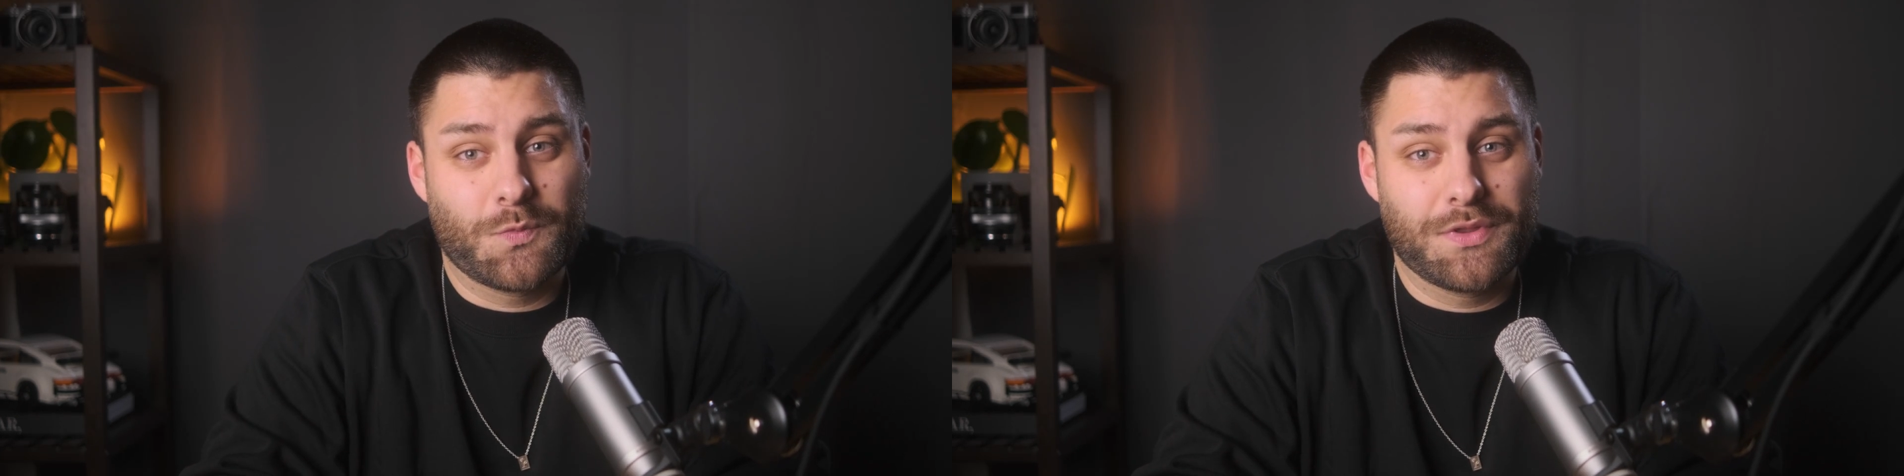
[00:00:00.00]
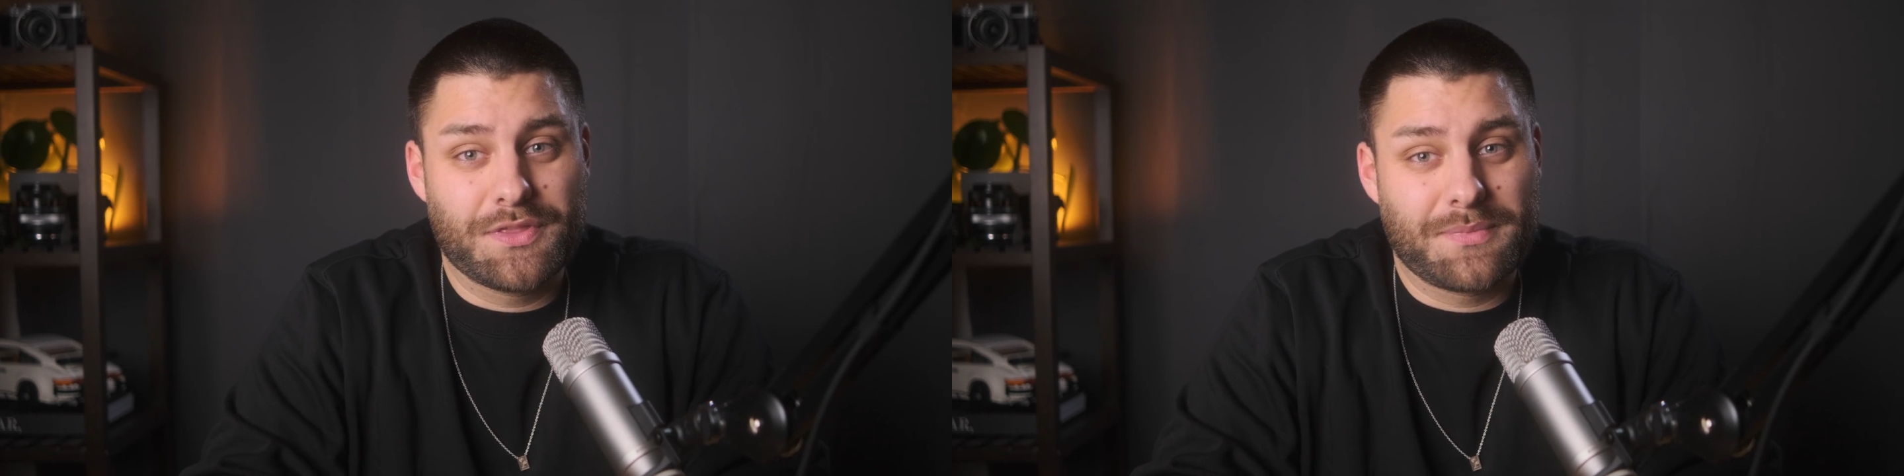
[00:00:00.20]

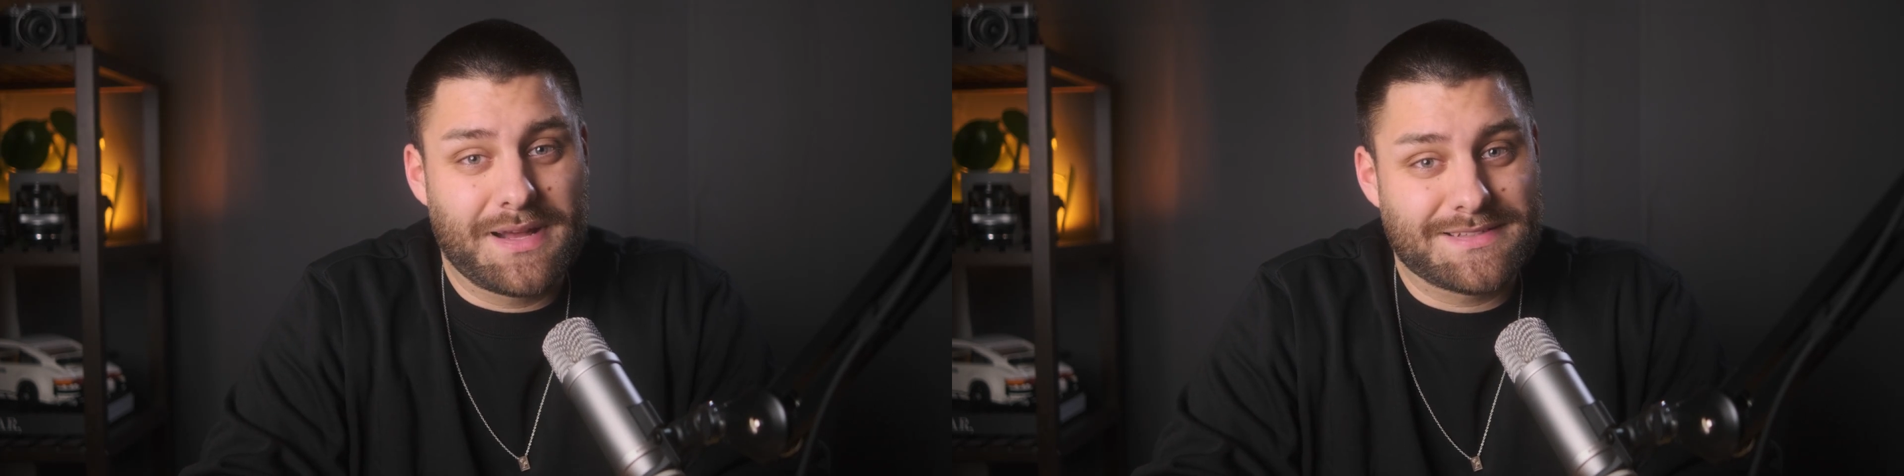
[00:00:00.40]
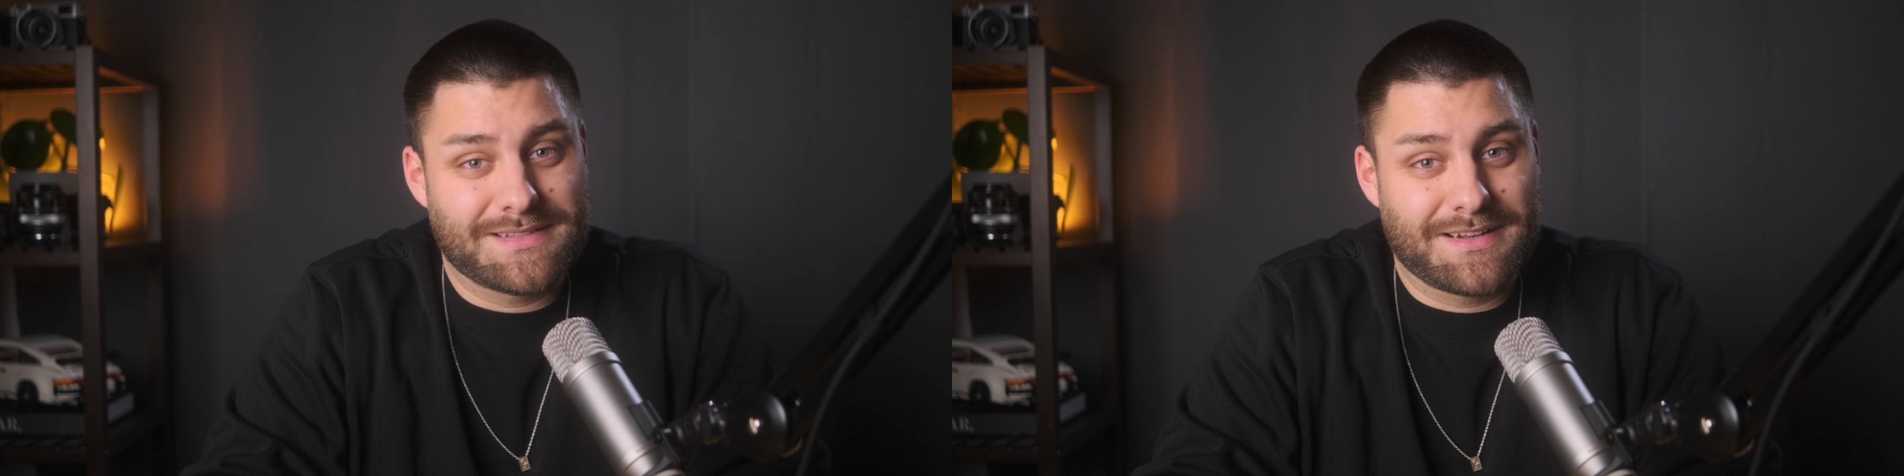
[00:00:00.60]
with the
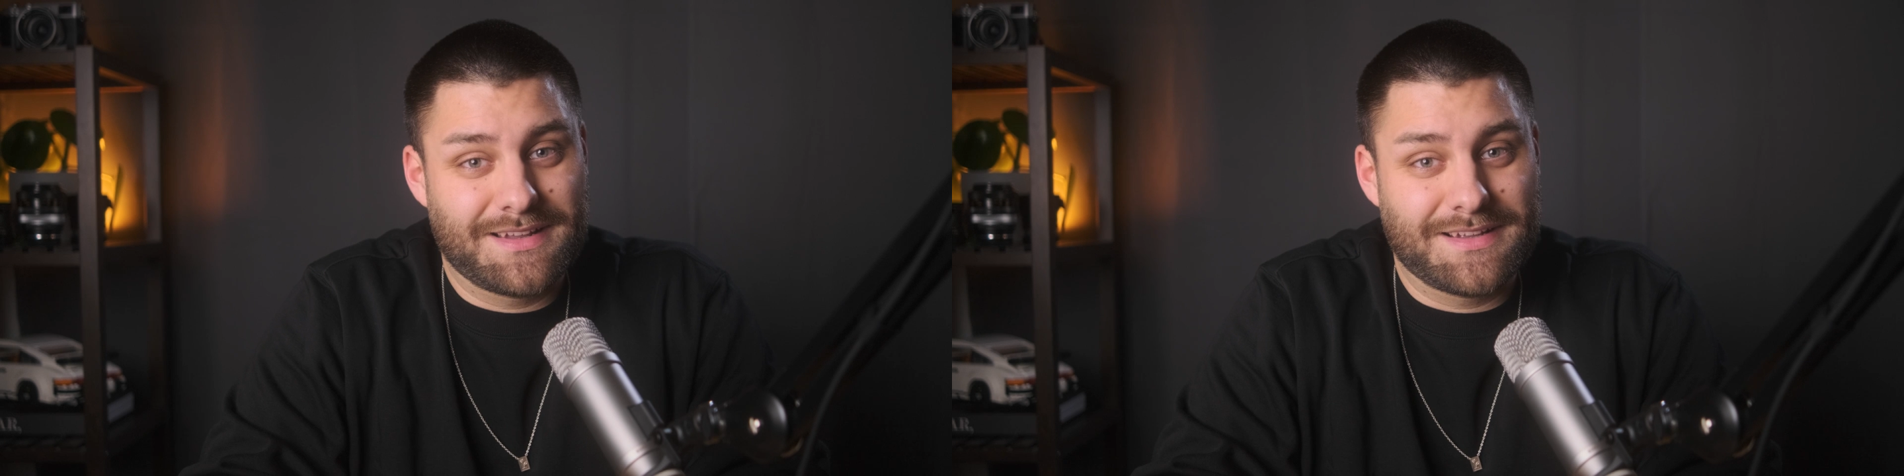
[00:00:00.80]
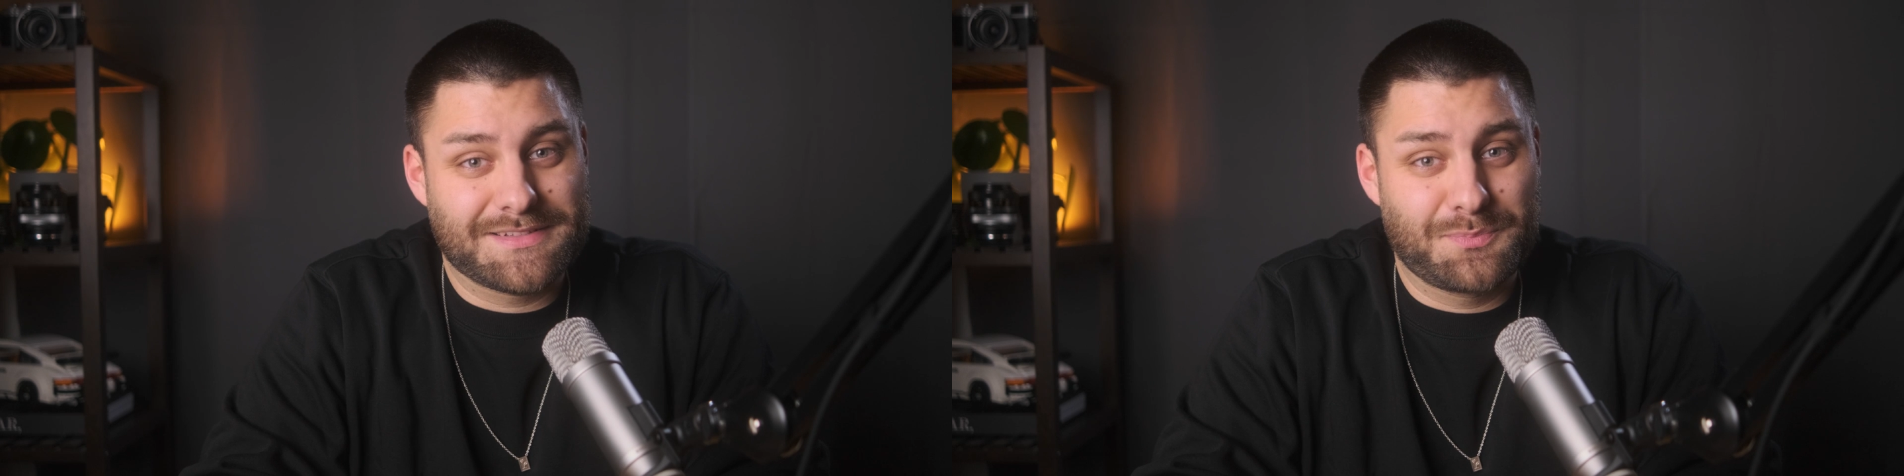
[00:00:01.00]

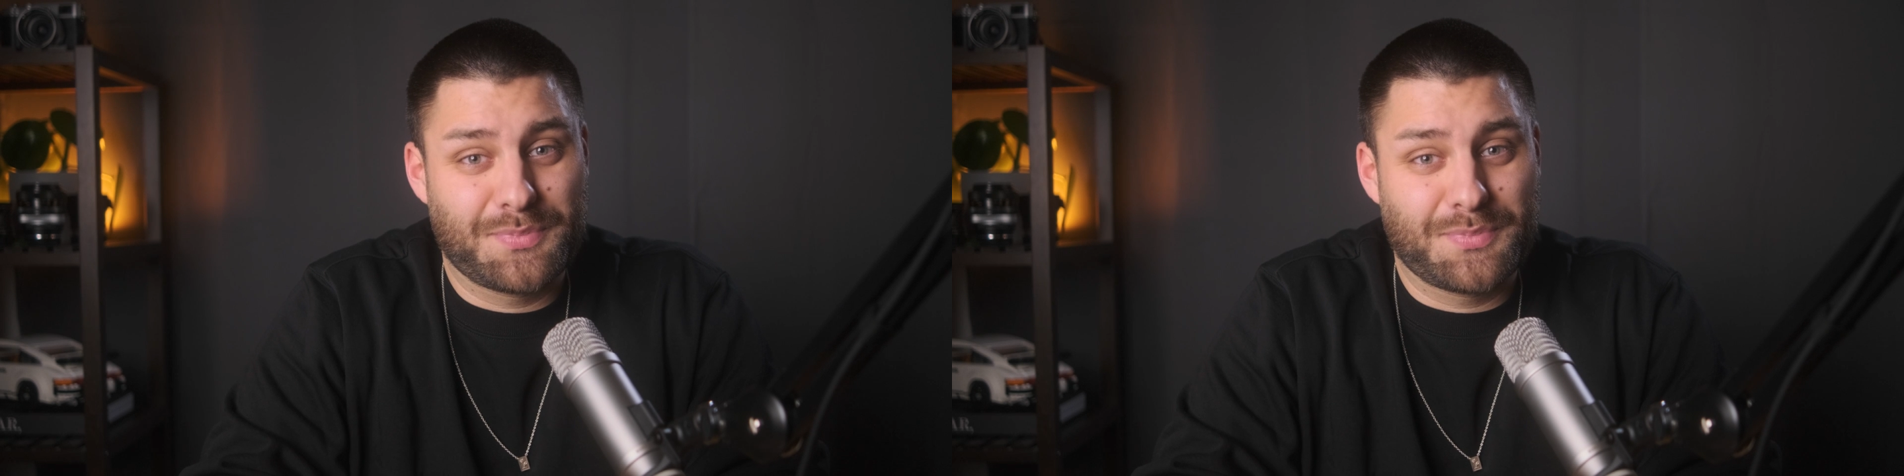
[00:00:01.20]
masterclass,